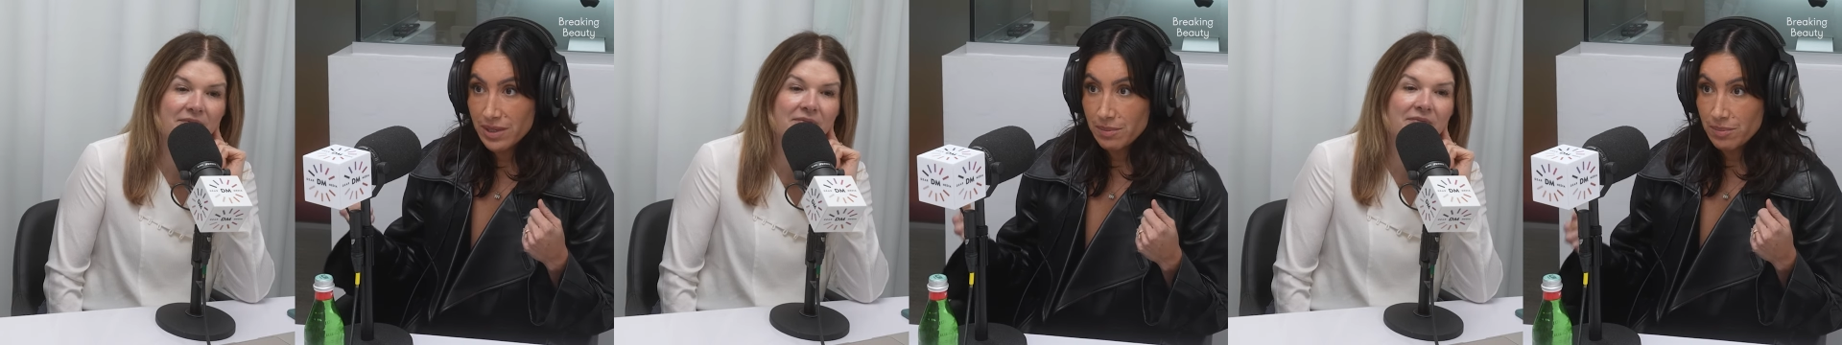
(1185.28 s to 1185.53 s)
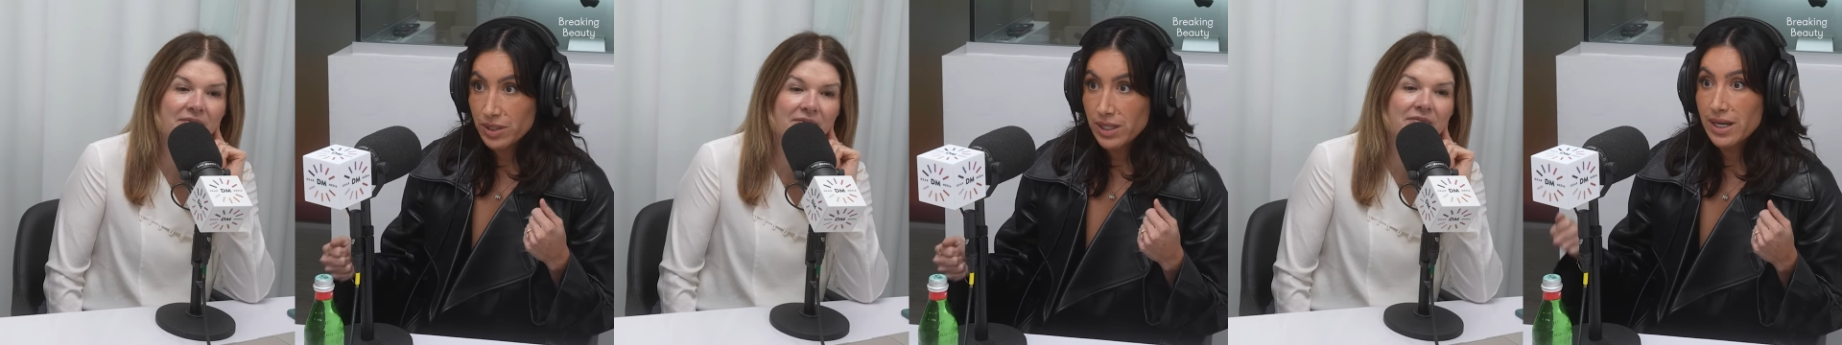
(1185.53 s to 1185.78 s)

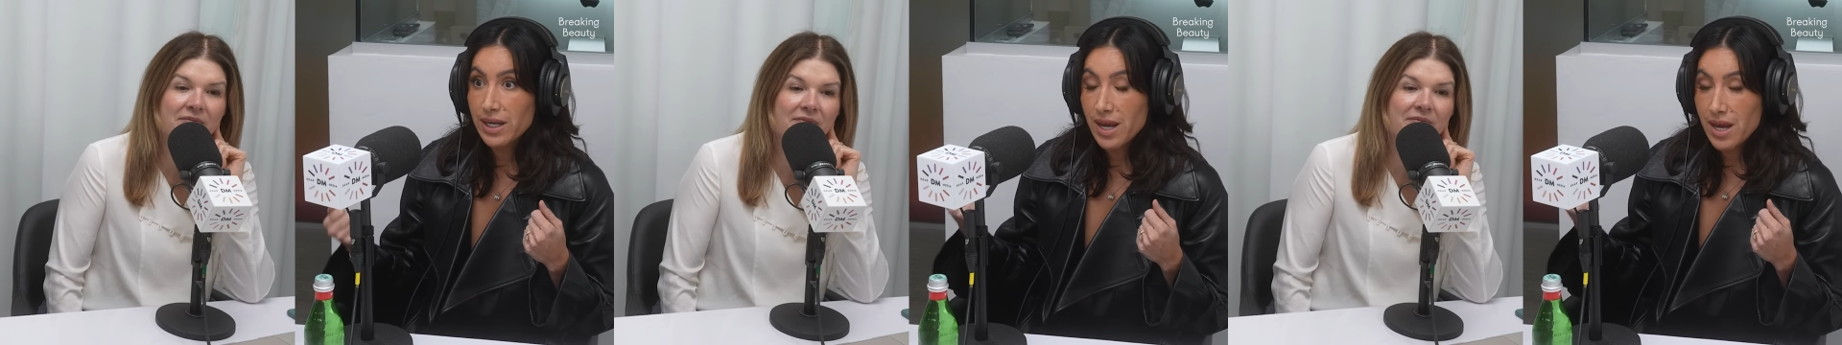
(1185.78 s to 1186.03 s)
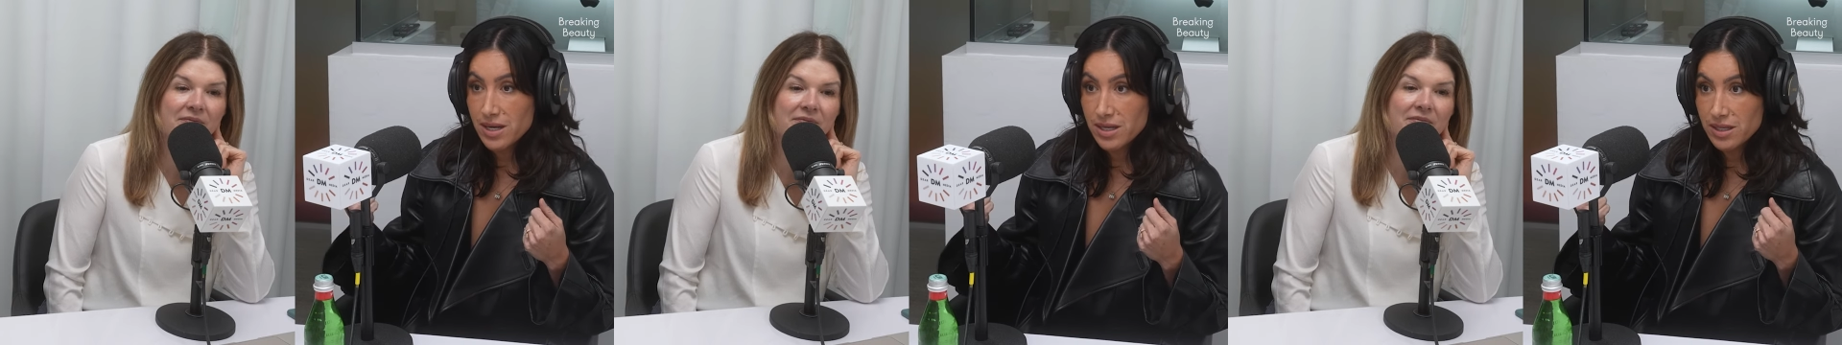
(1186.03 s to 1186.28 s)
Speaker 1: manipulate it
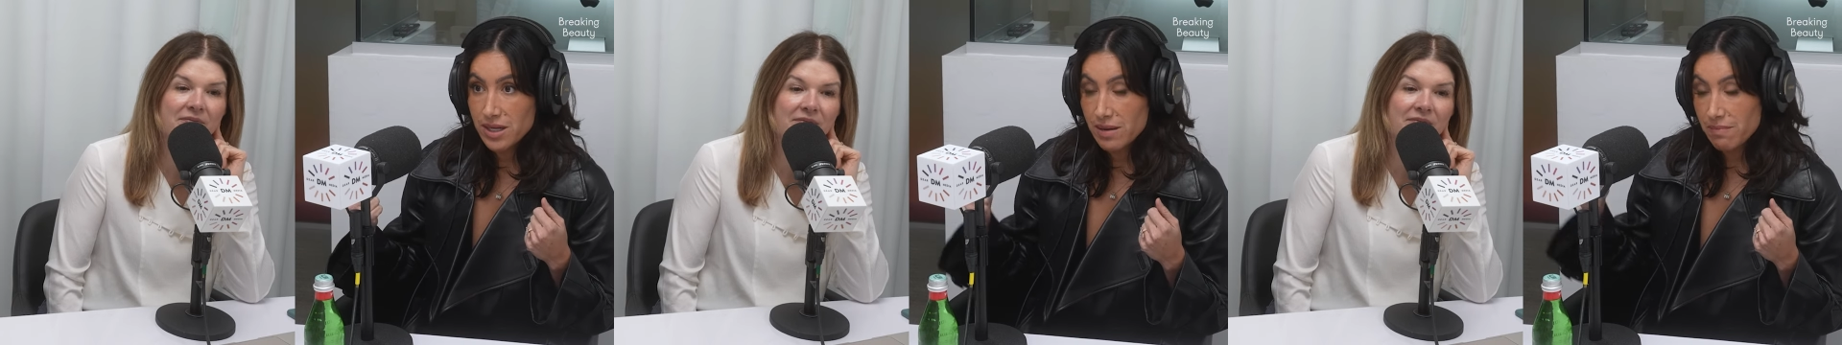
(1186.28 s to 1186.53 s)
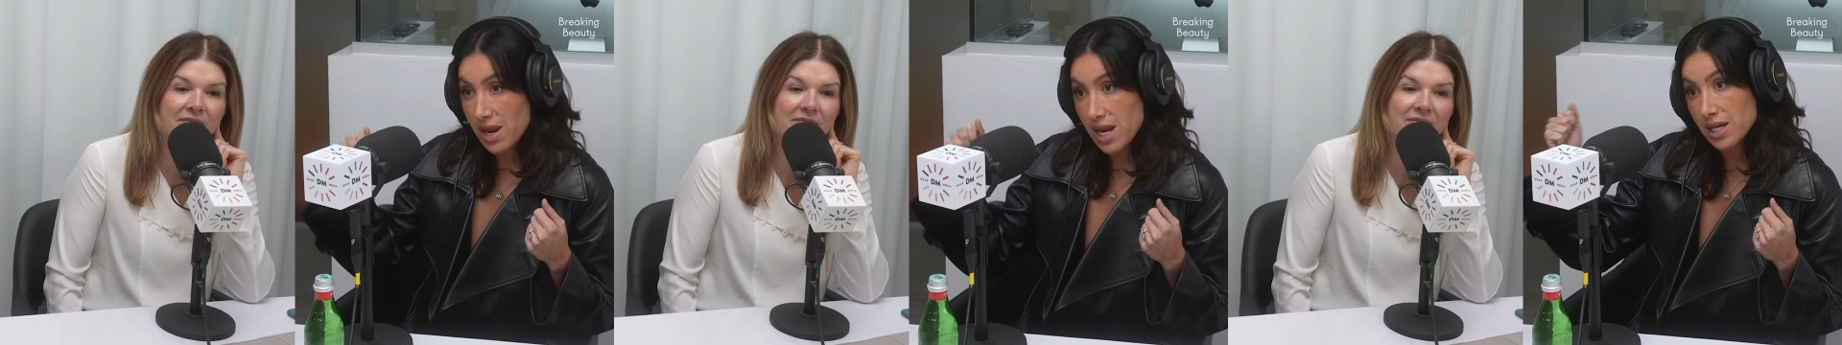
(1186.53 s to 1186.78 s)
and
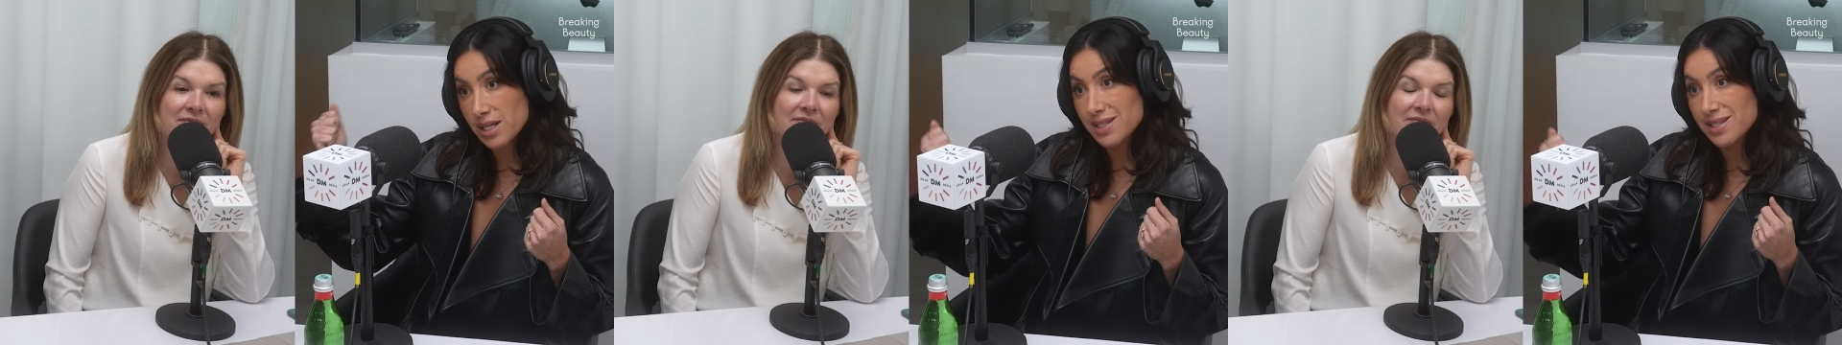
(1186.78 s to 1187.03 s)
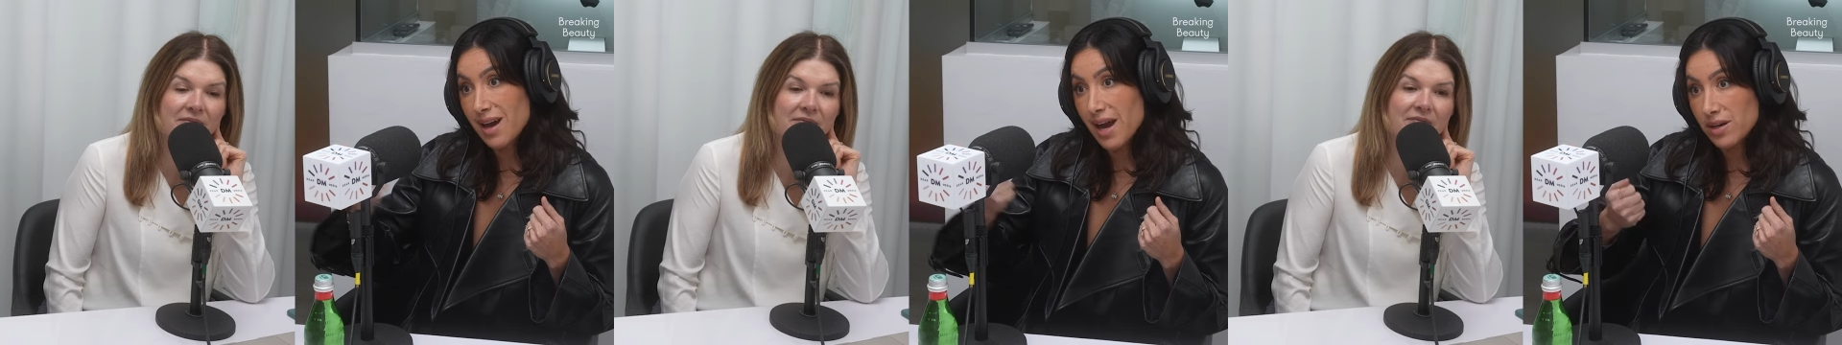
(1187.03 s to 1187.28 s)
and make a
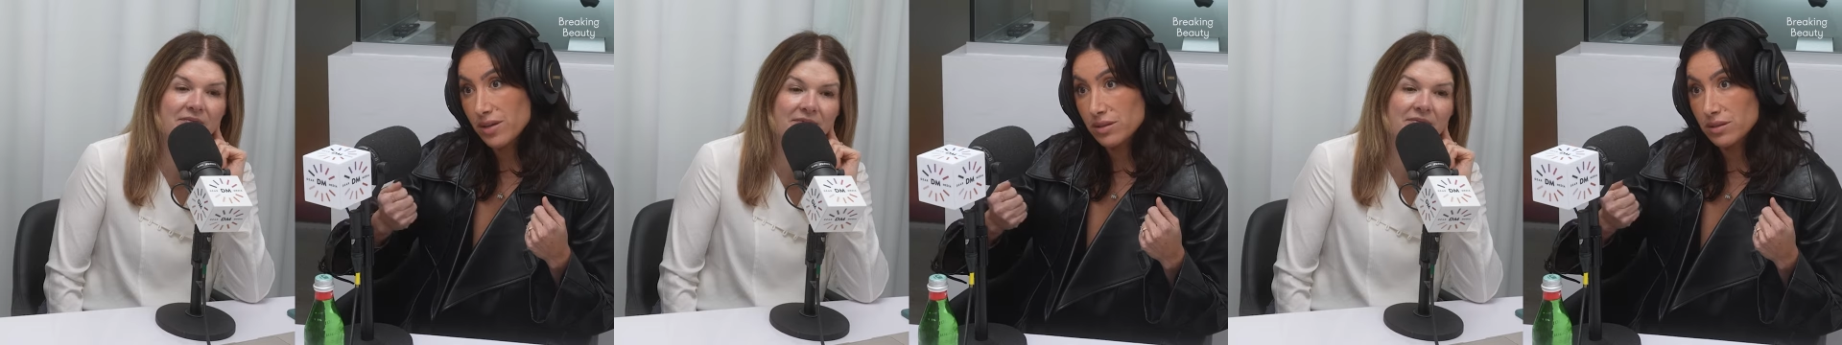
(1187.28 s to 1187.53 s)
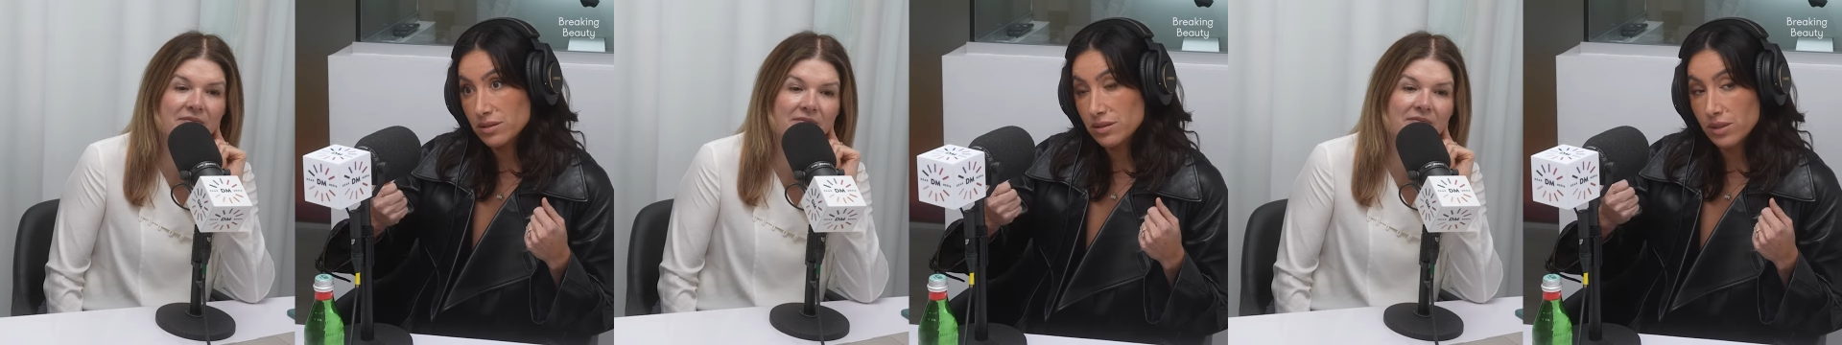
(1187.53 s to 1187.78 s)
style